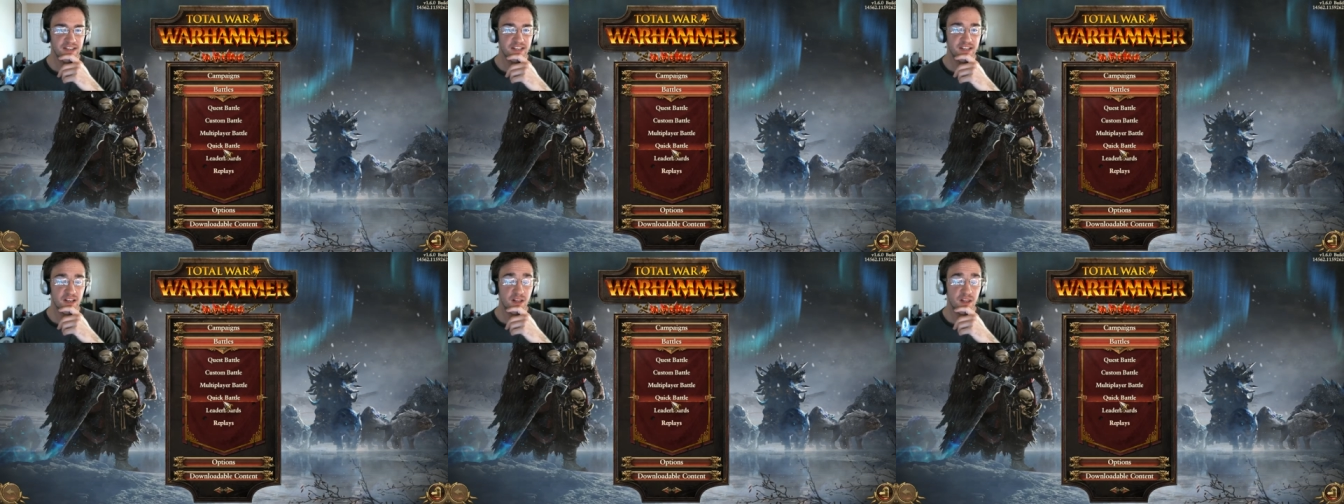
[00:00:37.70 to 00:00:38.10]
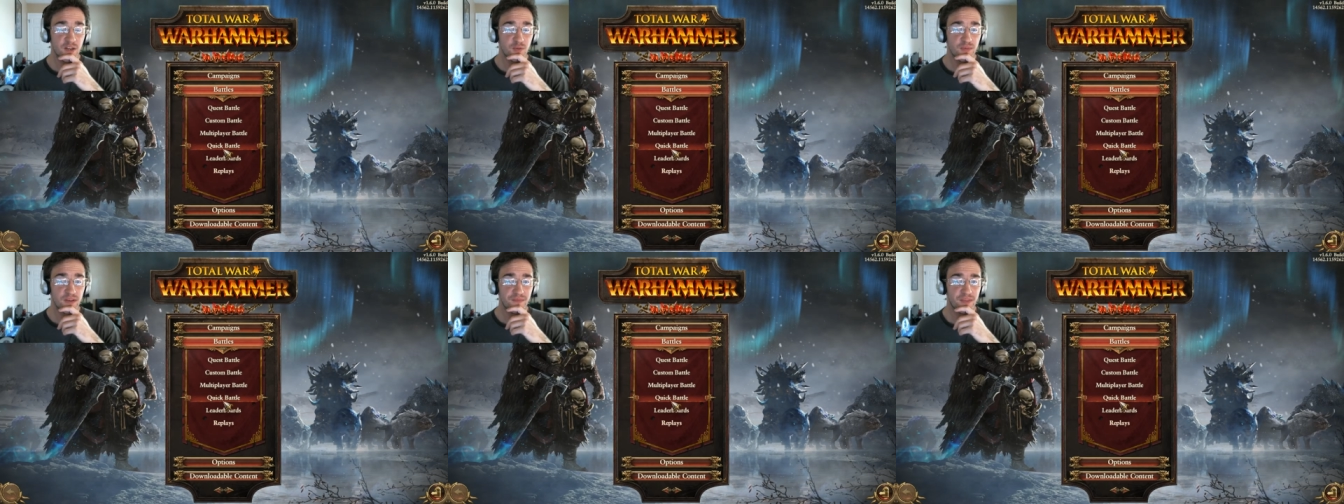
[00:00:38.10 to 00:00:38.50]
I did a
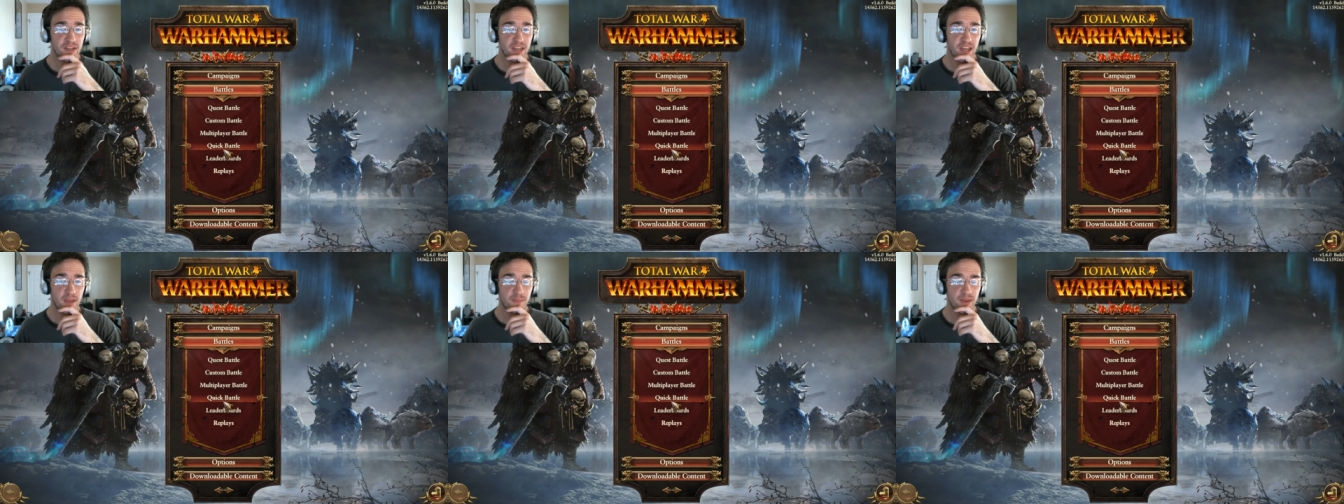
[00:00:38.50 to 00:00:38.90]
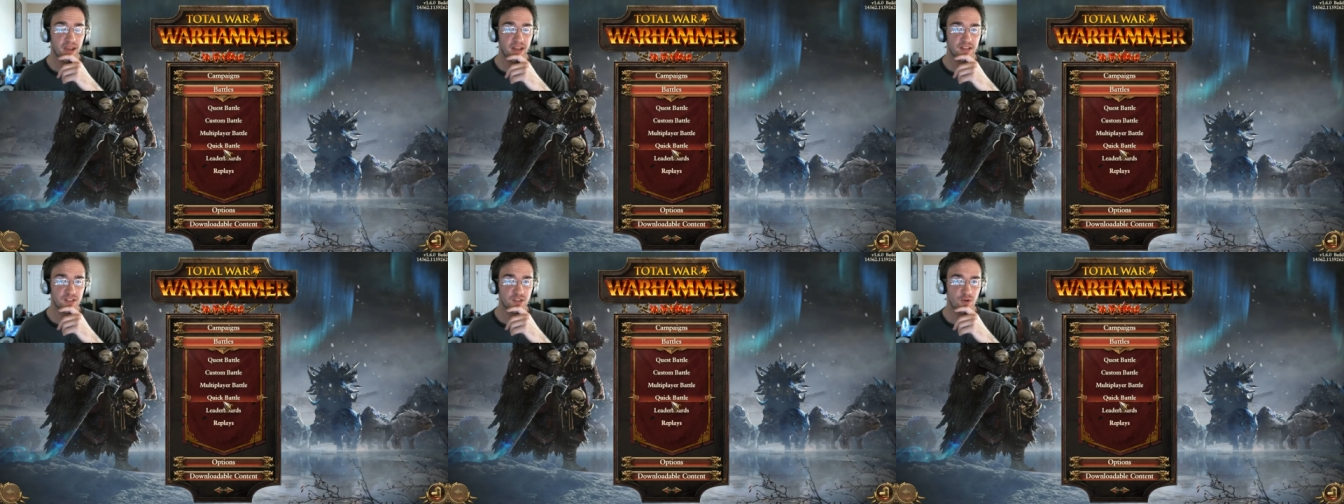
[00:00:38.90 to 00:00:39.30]
little bit of the
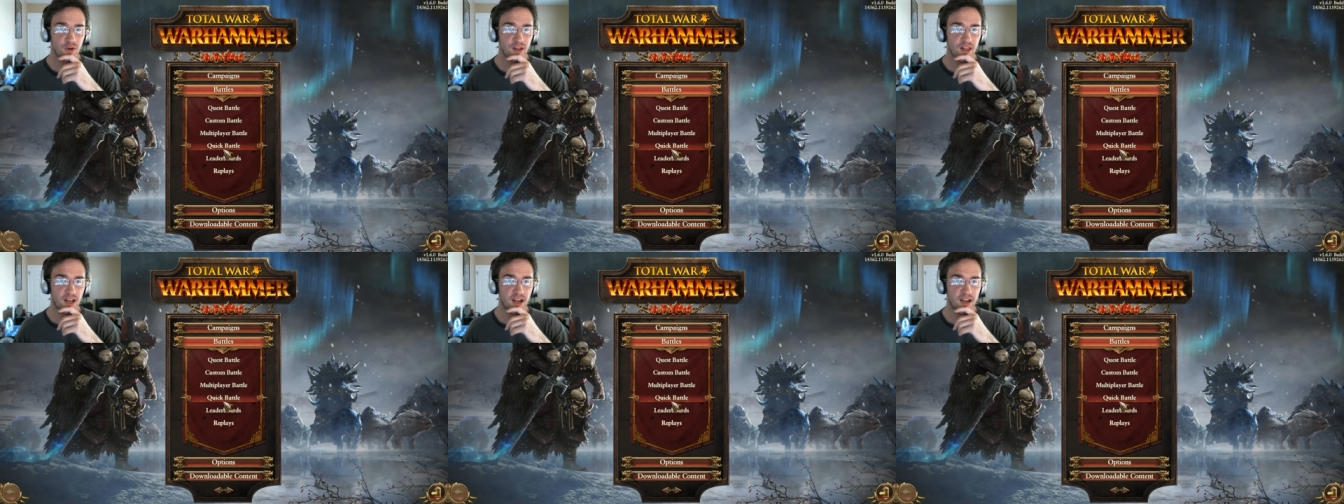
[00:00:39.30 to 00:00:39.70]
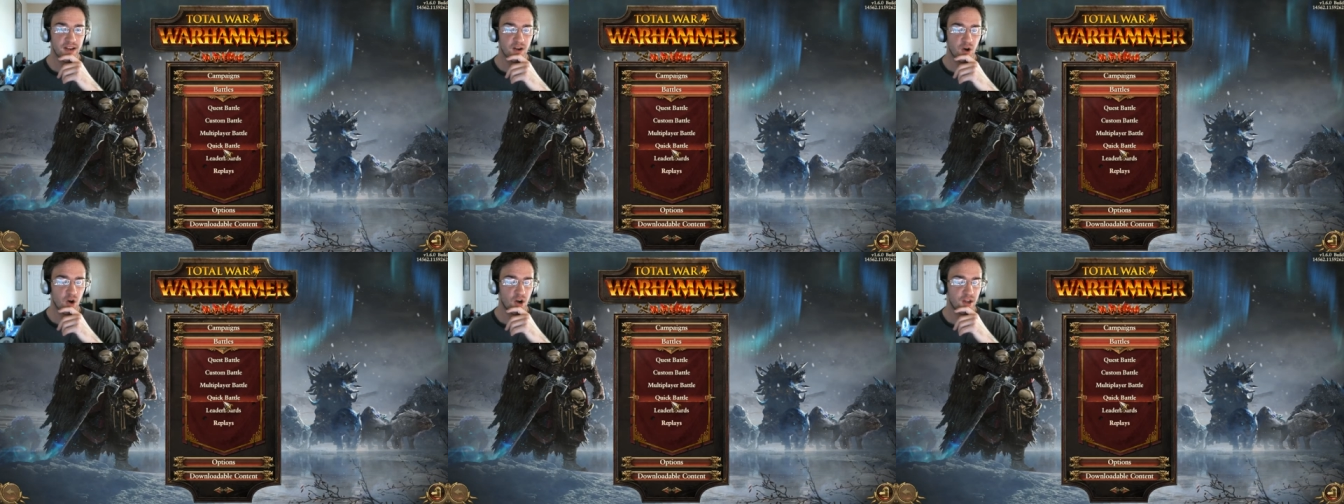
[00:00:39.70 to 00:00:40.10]
campaign
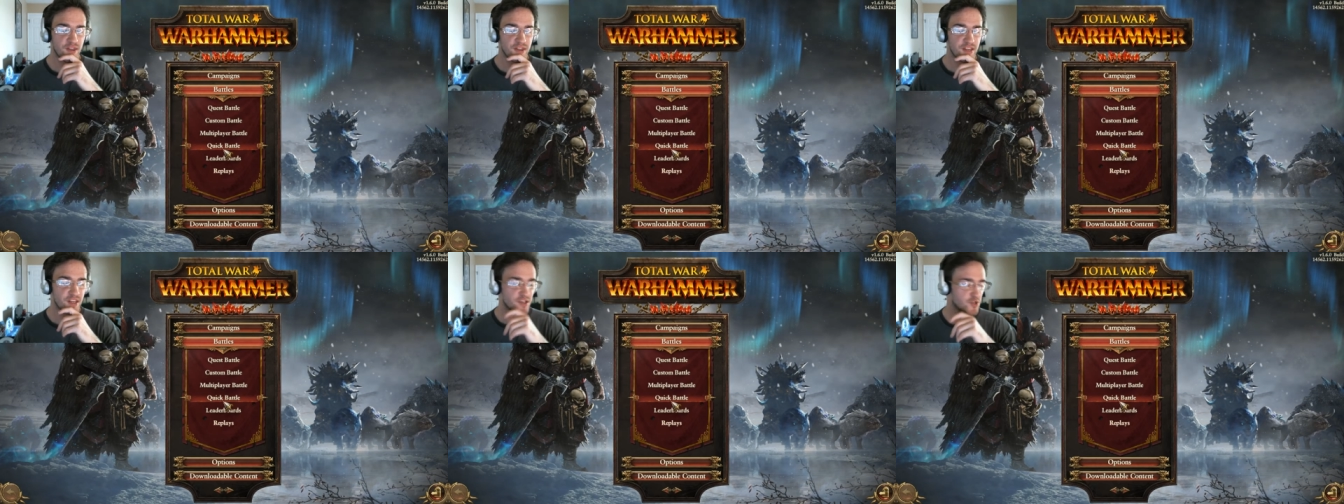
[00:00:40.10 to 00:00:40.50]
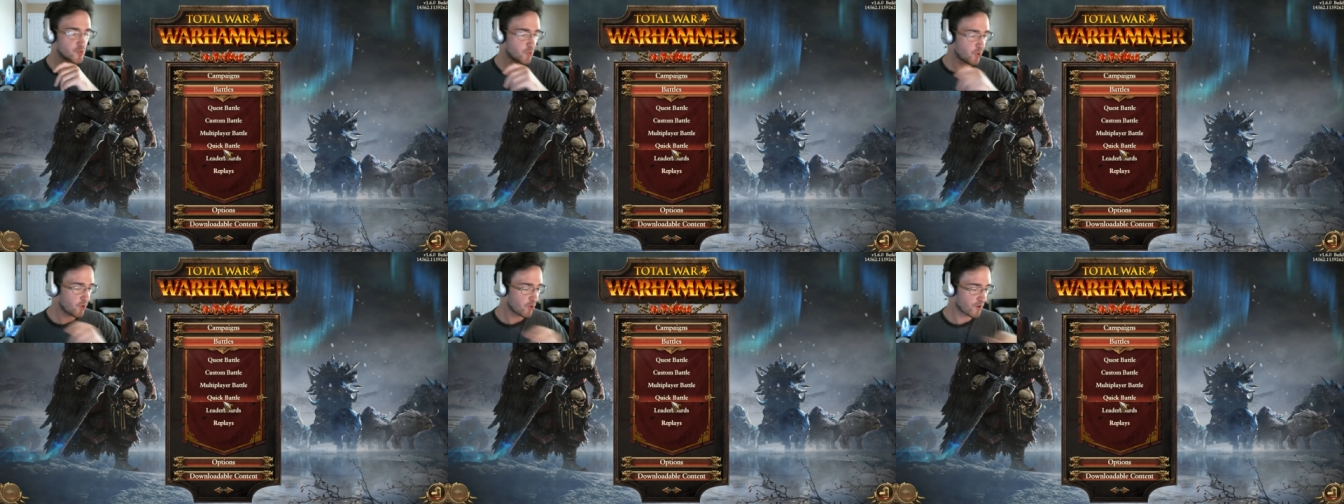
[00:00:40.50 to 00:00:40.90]
storyline on the
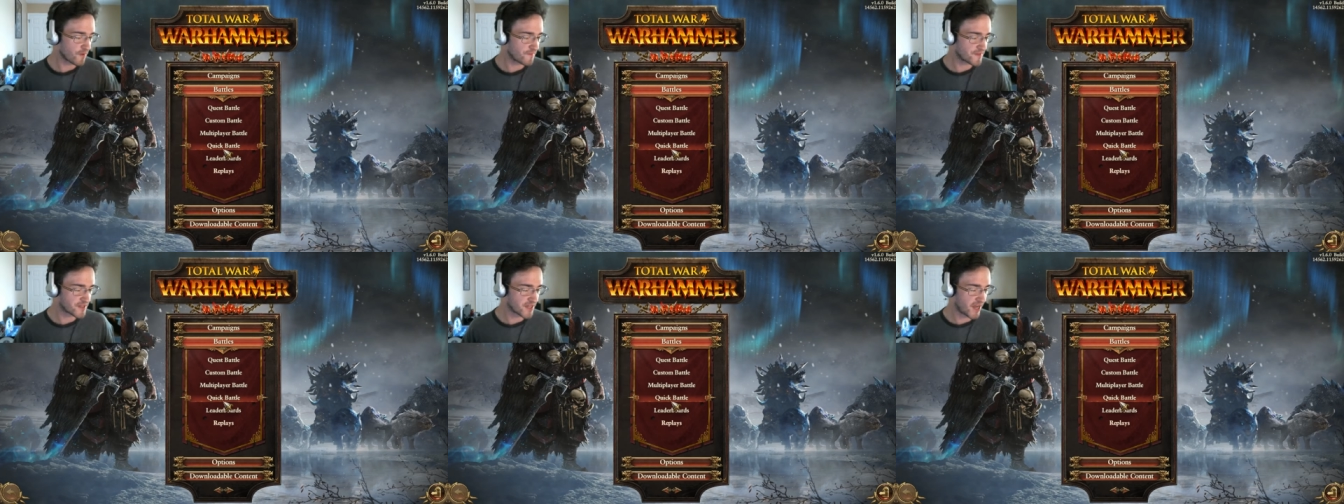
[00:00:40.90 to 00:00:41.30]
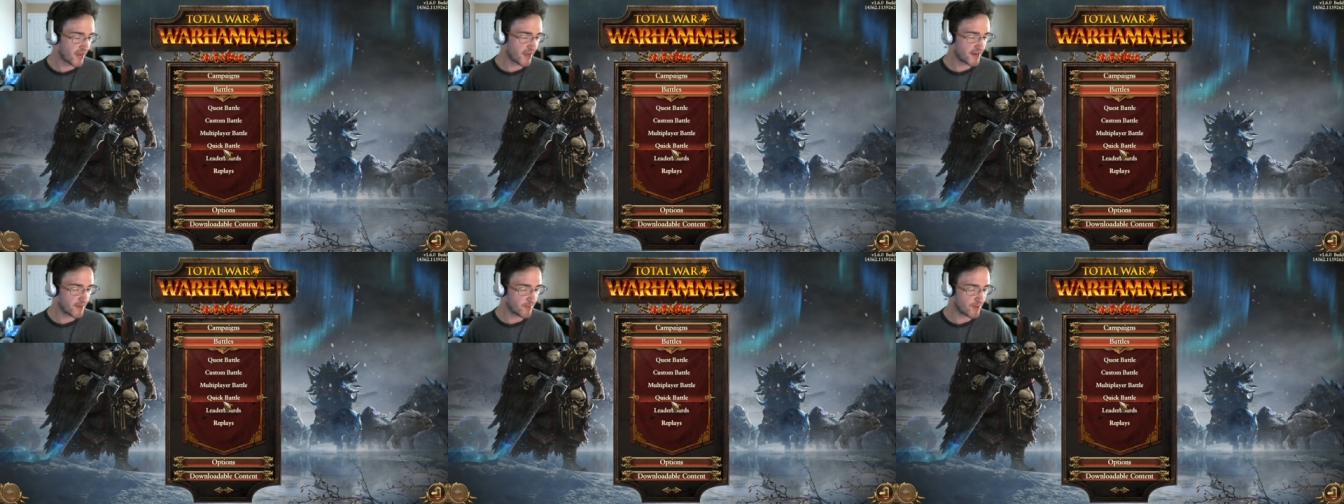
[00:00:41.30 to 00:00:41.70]
dwarves
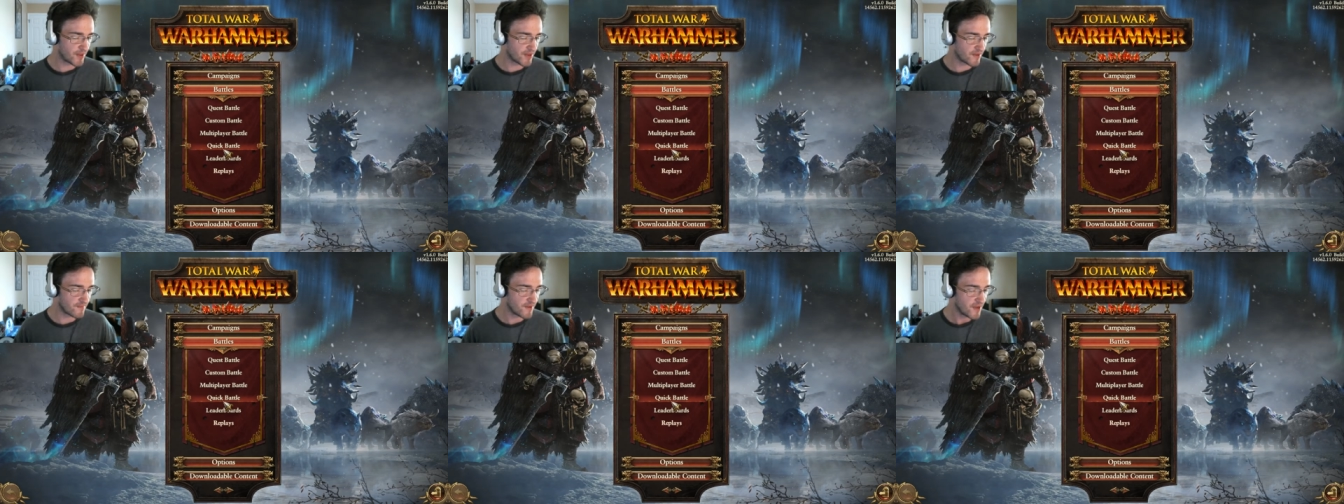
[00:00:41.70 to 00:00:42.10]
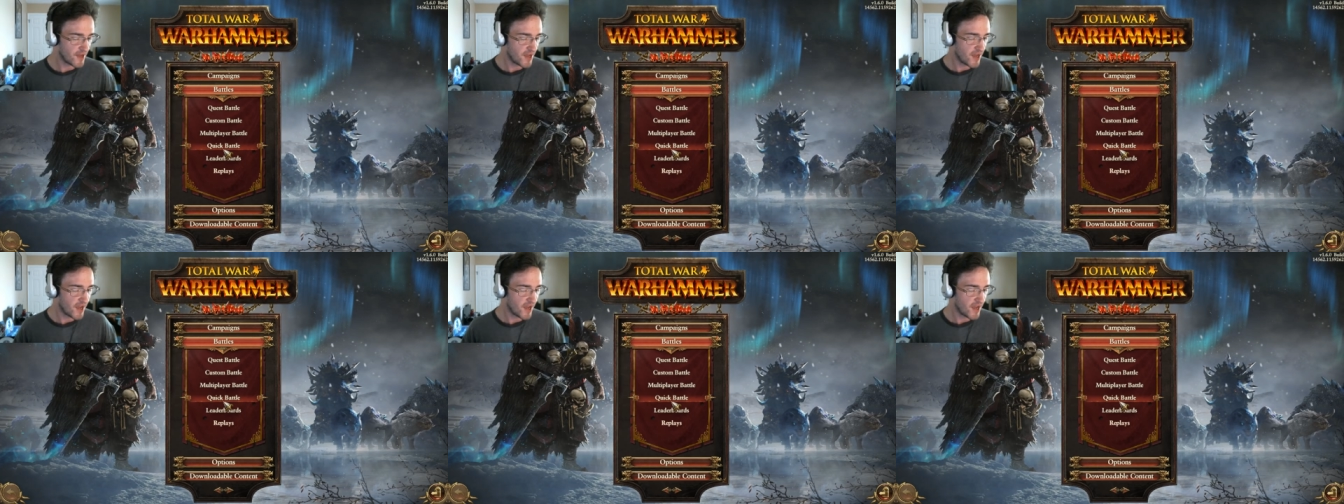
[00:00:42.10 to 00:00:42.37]
side, I believe,